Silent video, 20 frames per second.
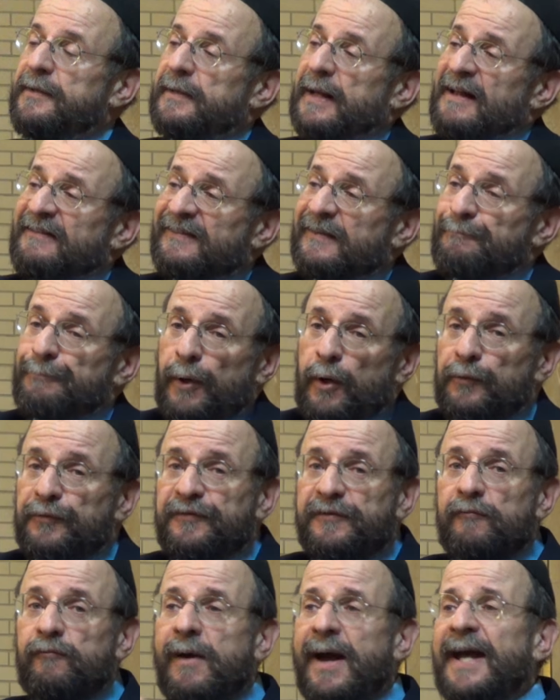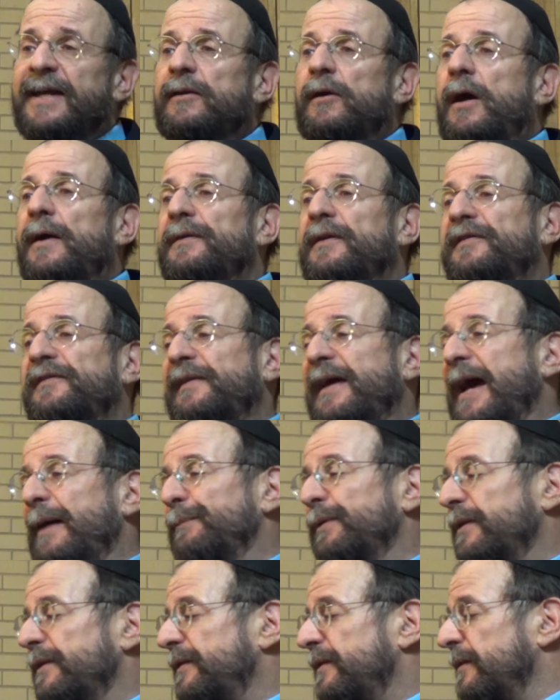You're not supposed to write on the
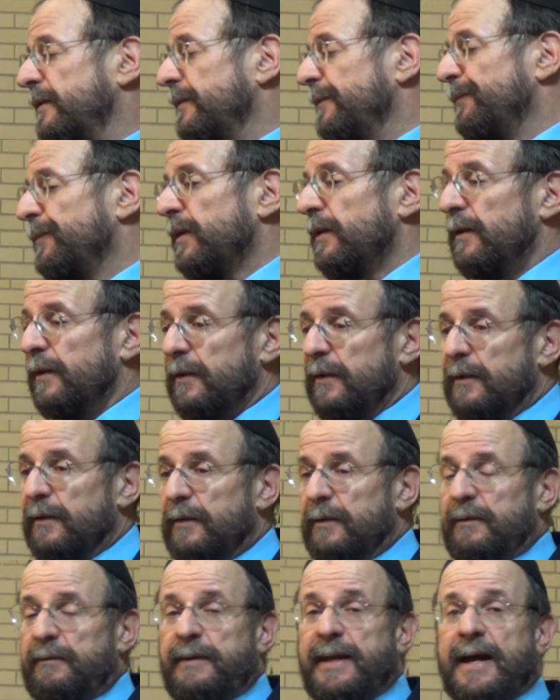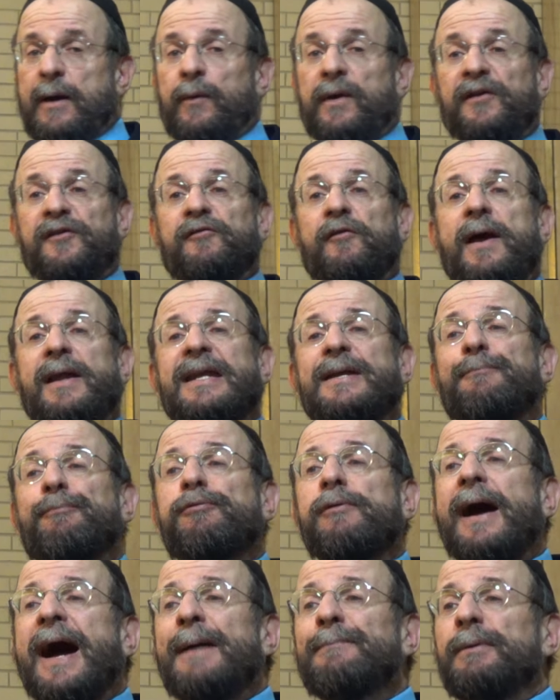Sabbath. Now, is there any
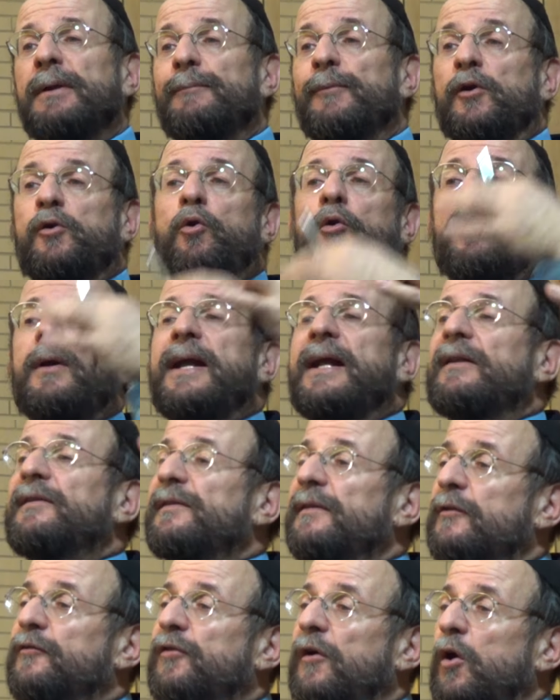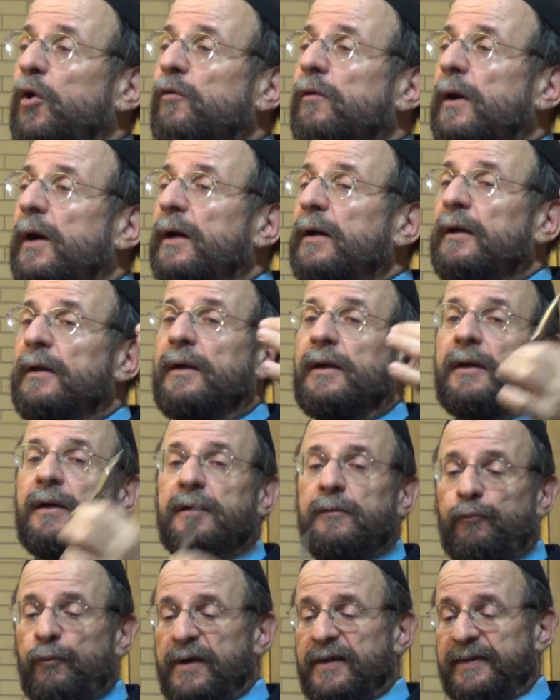problem, according to the Torah,
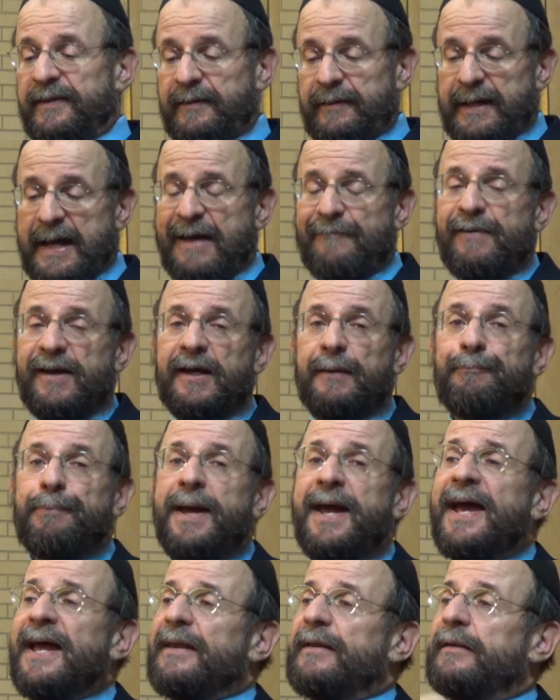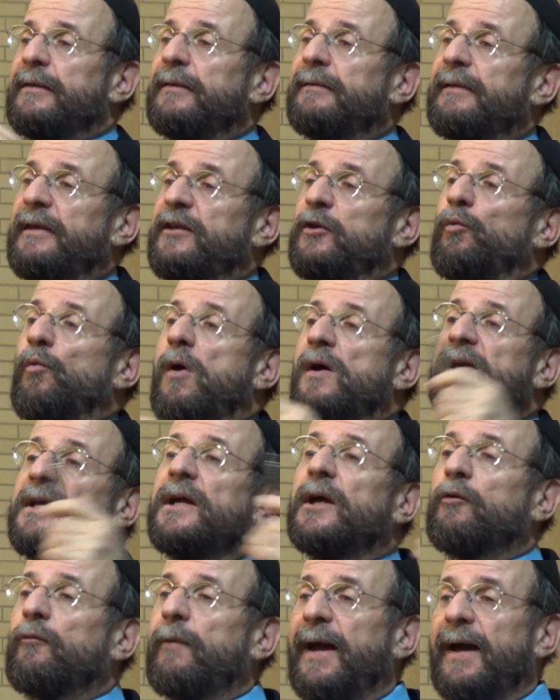with having a pen that you're
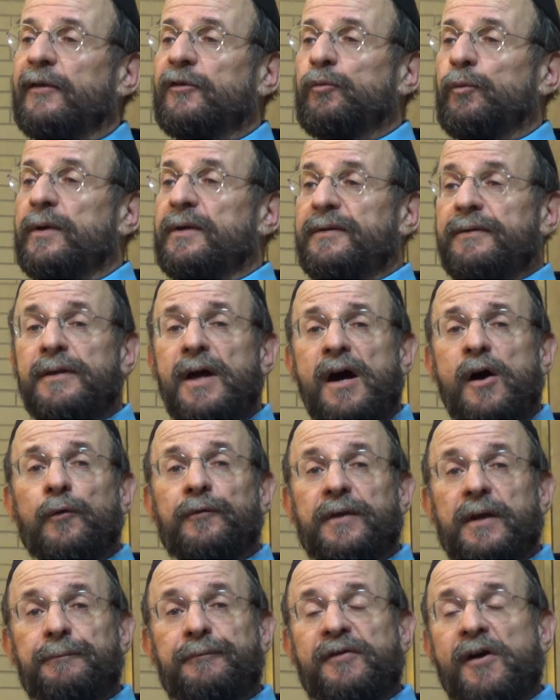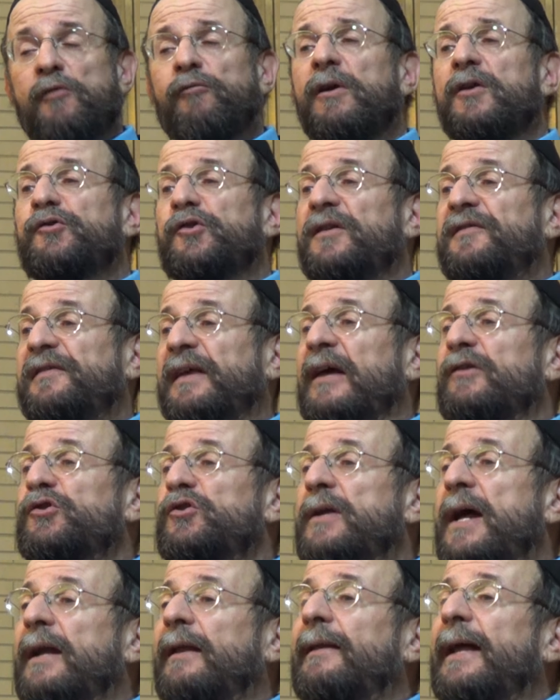walking around with. No, the Torah just says
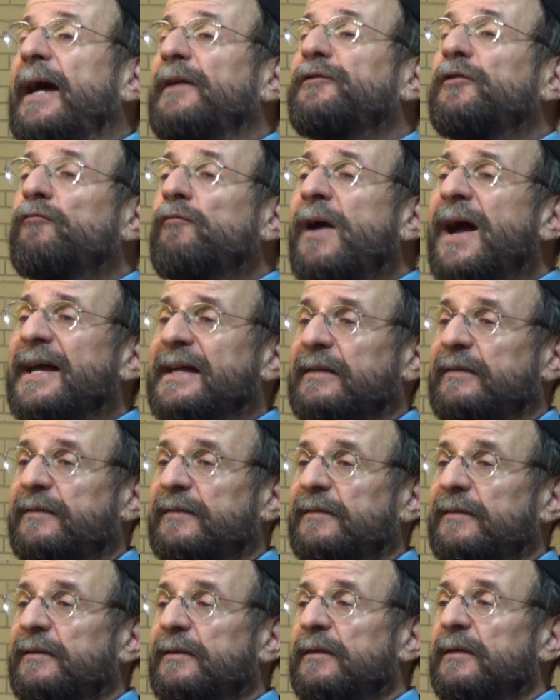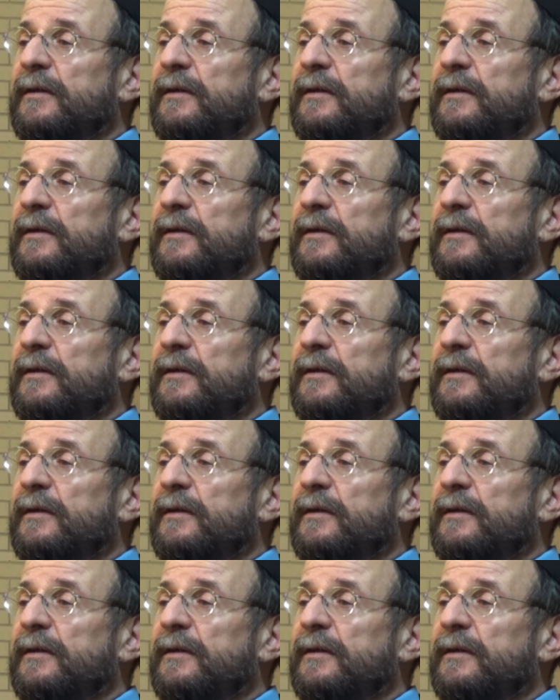you're not allowed to write.